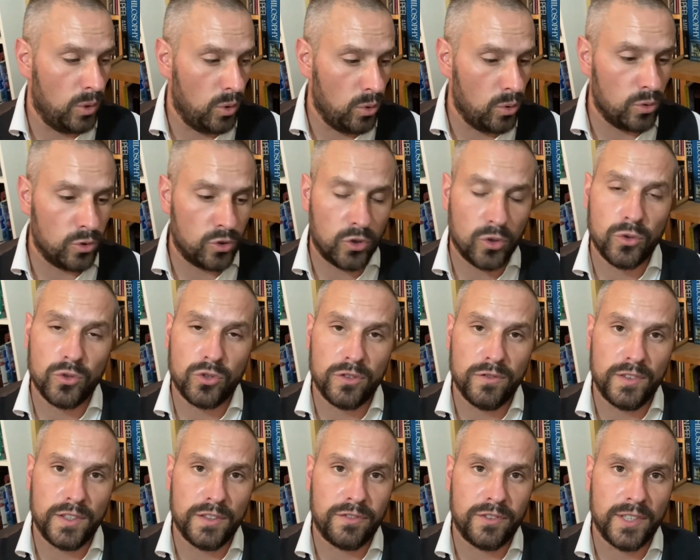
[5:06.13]
all sorts
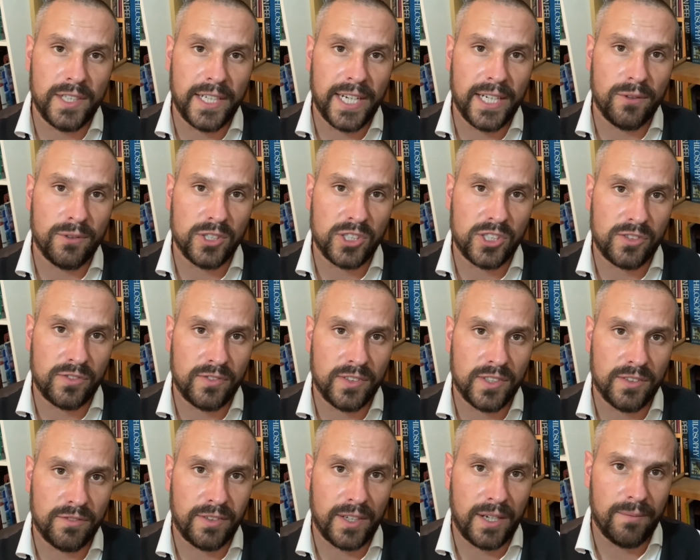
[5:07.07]
of different language
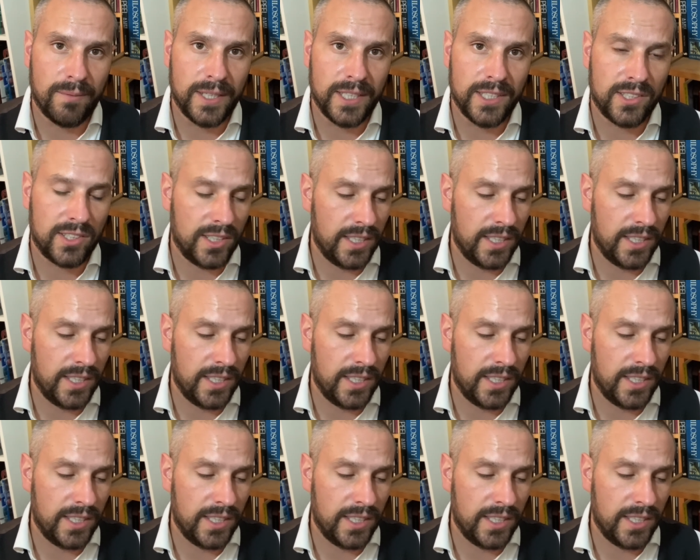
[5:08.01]
families.